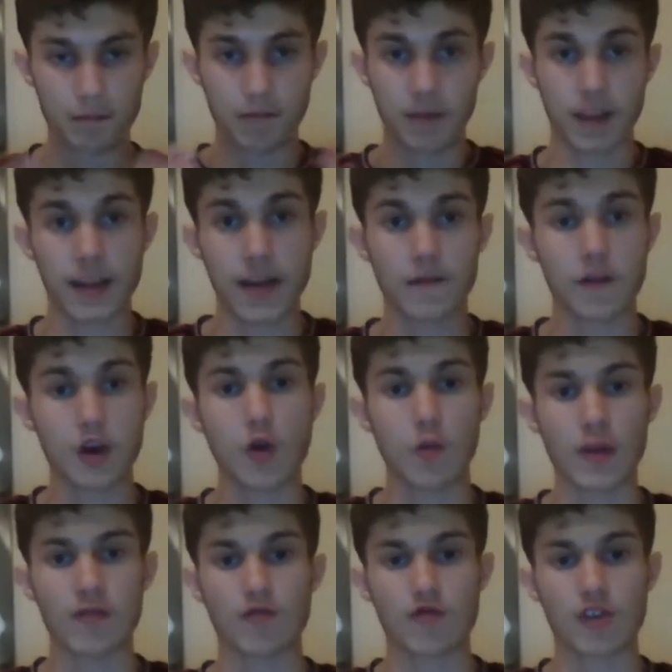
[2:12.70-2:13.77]
you never know,
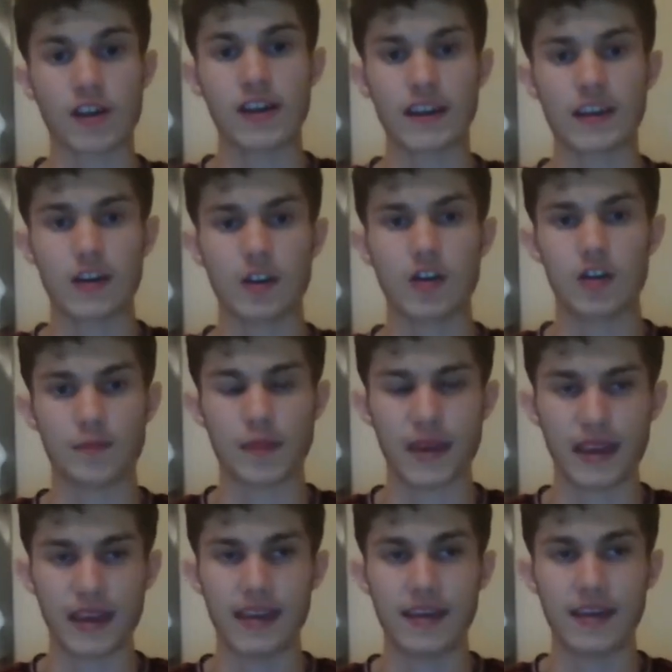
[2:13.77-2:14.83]
we really could
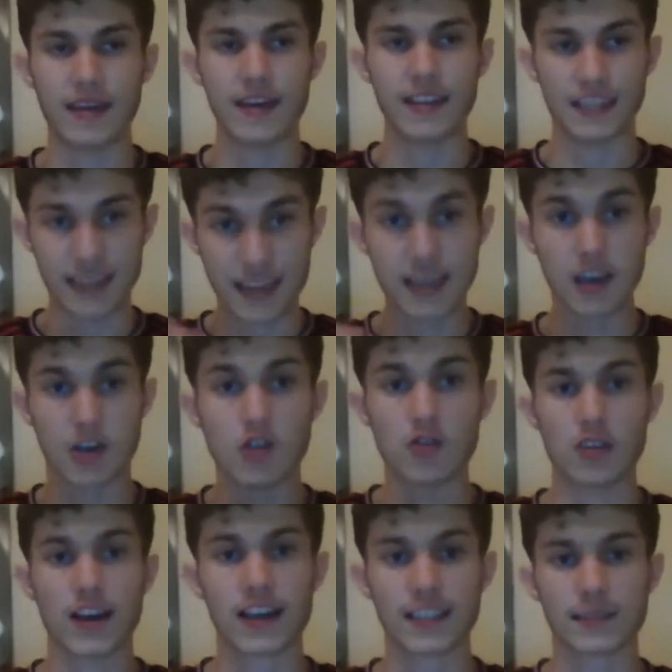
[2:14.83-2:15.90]
be seeing a
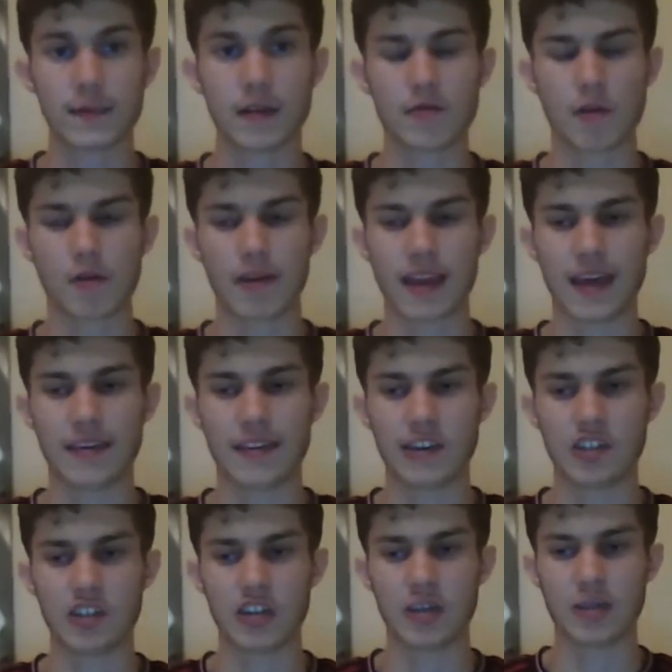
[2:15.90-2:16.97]
good Casemiro again
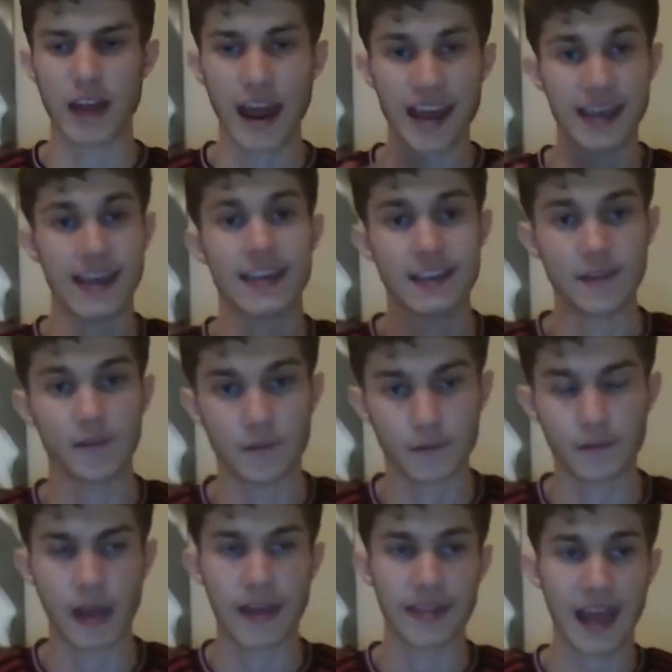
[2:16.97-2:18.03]
this year, and that he
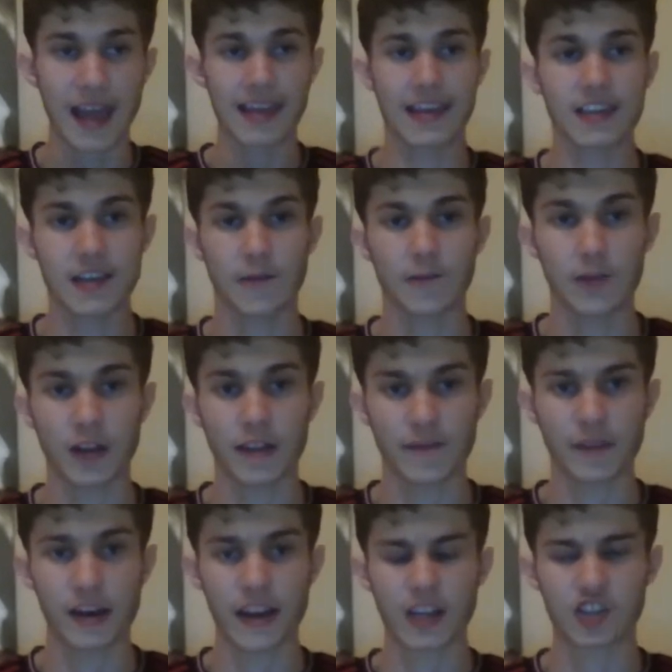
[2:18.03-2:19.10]
isn't fully
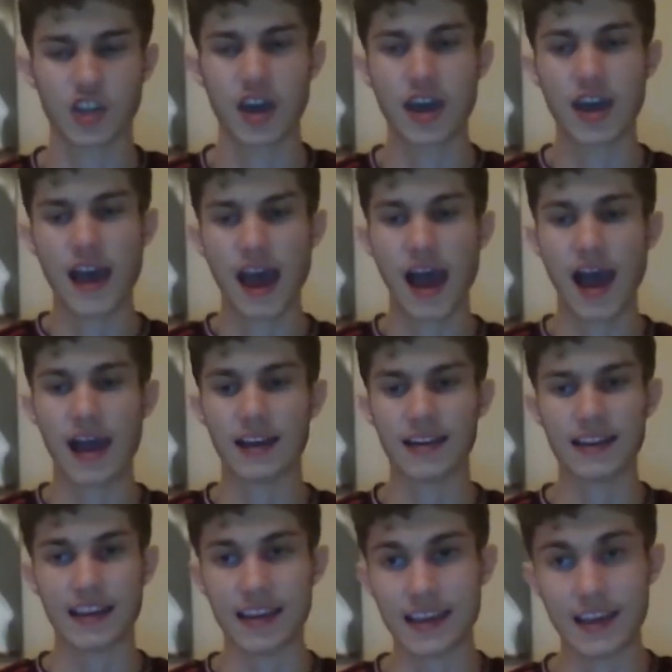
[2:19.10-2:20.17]
finished
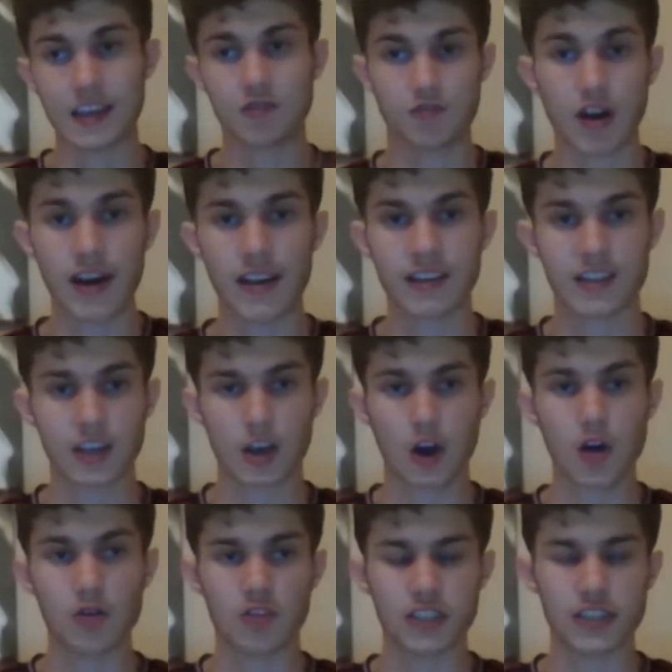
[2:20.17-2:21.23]
and he is ready to
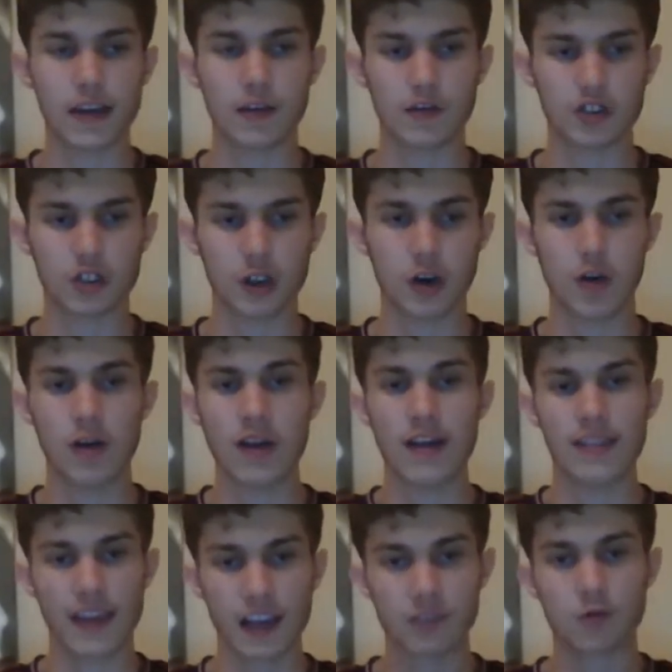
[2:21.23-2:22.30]
go still. So
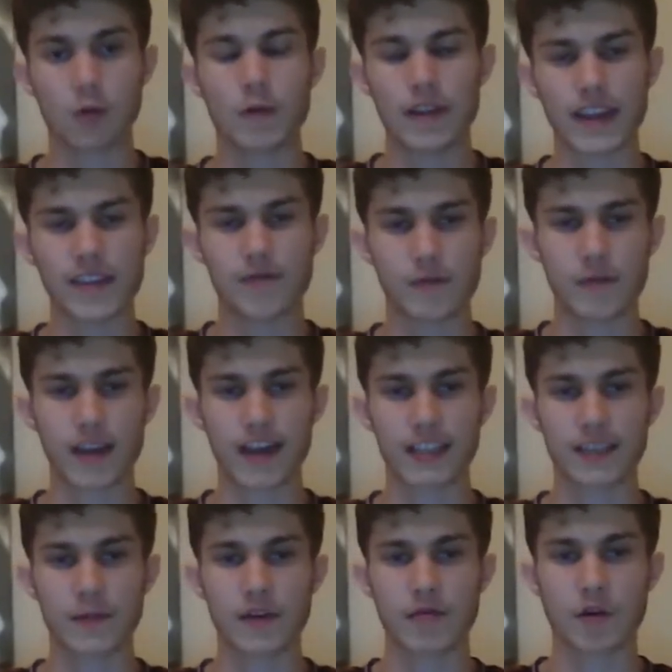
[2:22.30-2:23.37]
that's what we need from
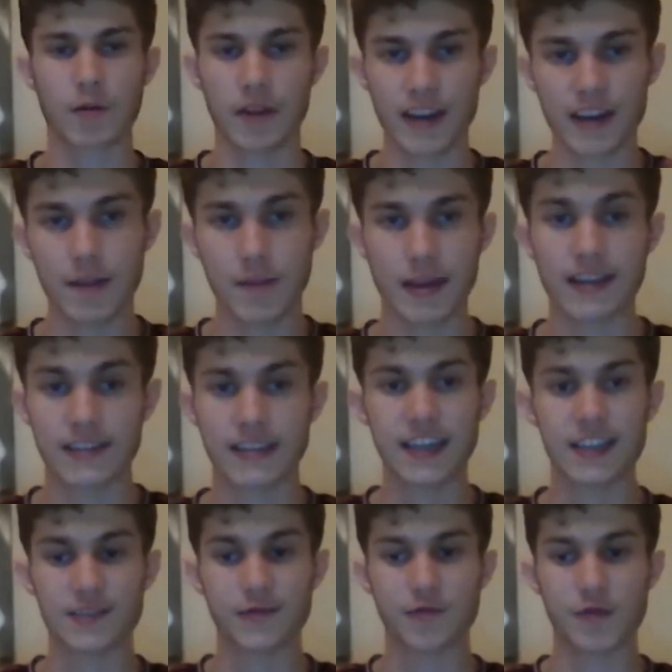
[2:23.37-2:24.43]
Casemiro. We need a big
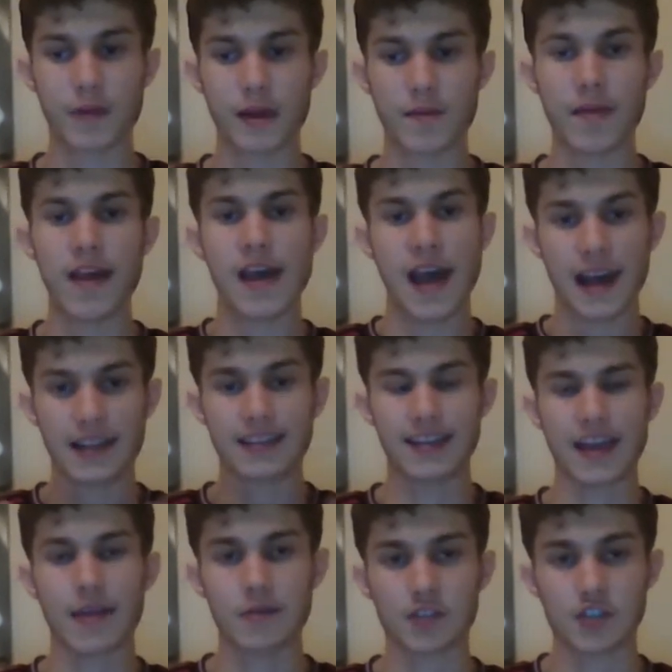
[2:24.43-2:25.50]
season from him. And
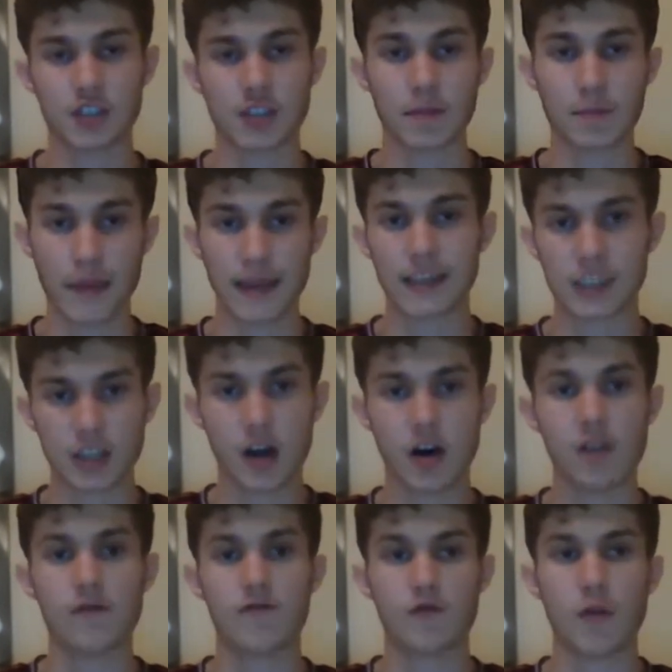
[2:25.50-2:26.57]
today was just a big
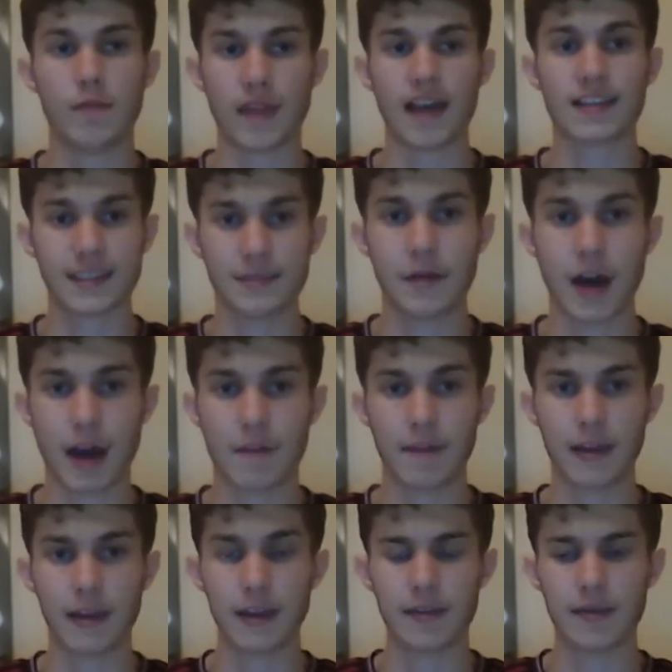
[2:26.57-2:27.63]
start from that, in my
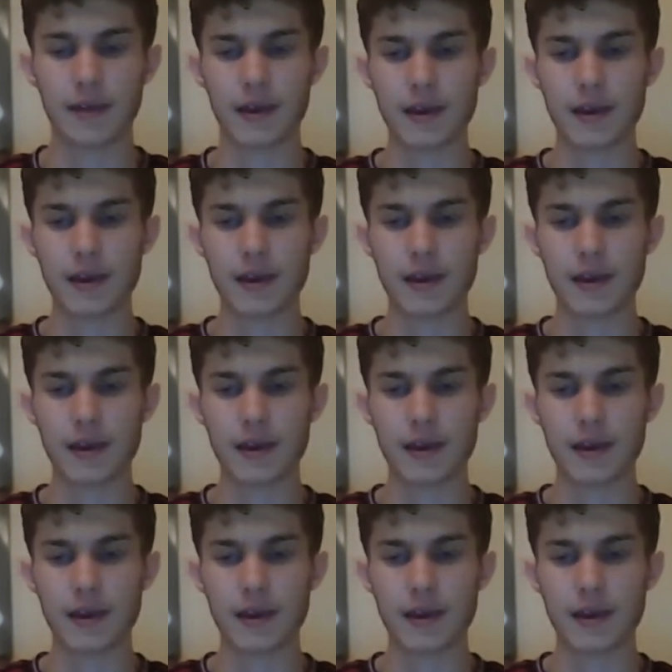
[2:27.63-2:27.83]
opinion.